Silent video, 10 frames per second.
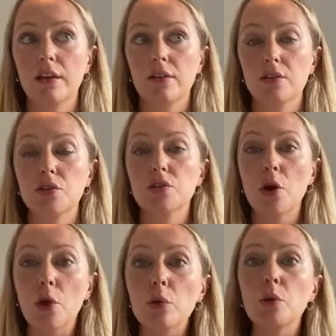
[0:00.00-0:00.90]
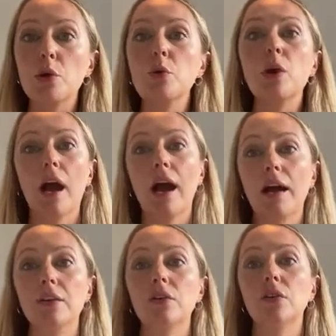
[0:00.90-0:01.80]
so you
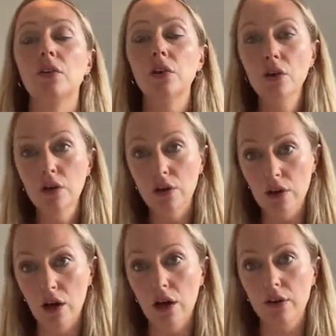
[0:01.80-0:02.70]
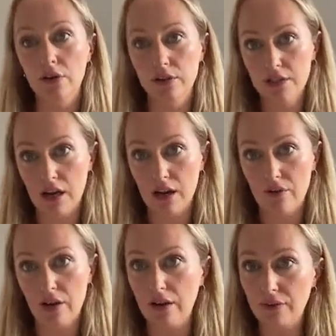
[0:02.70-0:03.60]
can learn to kind of
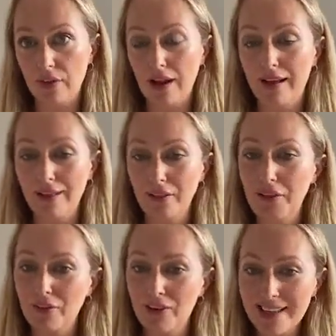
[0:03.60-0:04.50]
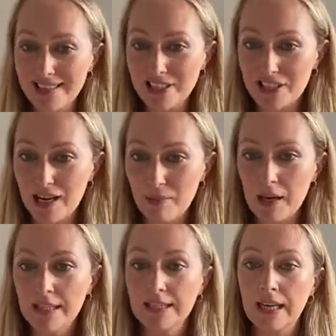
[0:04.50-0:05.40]
have that healthier relationship.
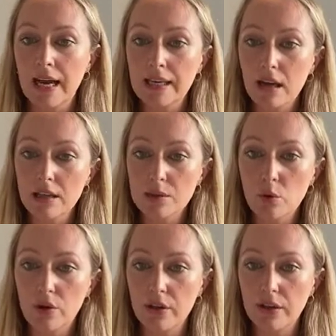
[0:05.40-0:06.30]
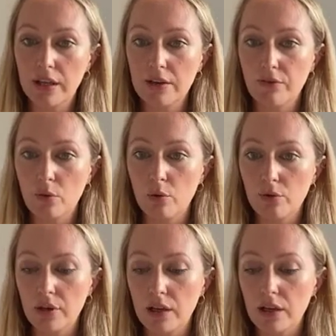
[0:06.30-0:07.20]
And last one, I think
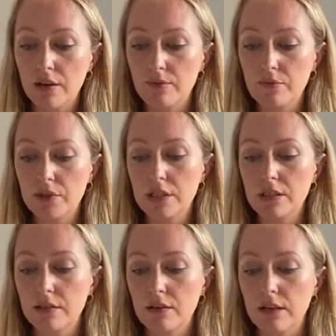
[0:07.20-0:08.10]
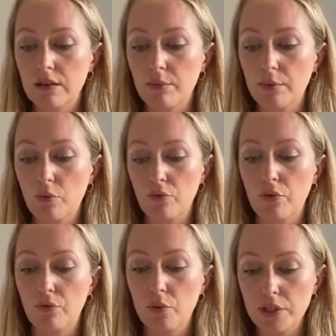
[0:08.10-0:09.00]
this is a little bit more for
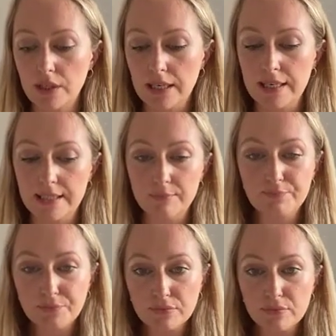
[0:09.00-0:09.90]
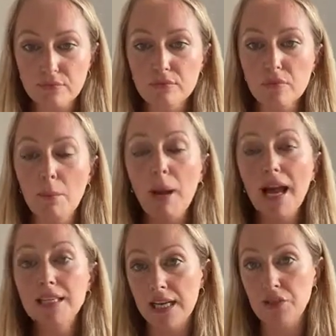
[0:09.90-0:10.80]
avoidant, is pay
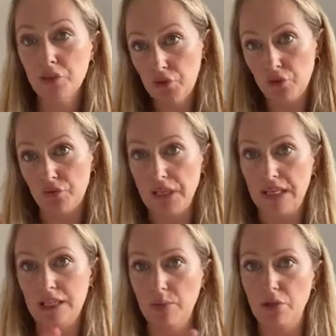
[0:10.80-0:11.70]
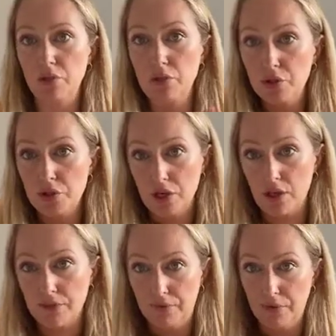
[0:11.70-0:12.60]
attention to your feelings when you do
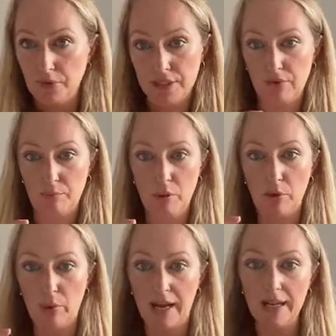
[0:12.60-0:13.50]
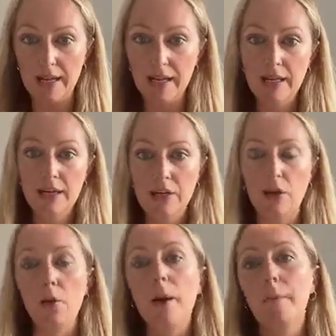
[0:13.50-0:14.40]
start to feel yourself pull away.
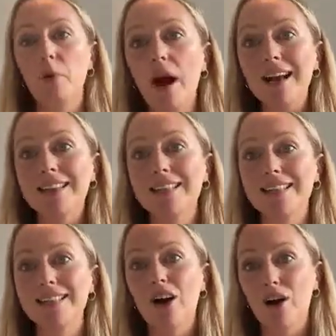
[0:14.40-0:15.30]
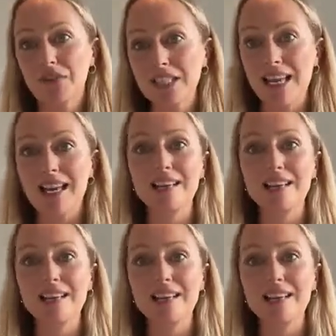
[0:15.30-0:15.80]
Practice after dates,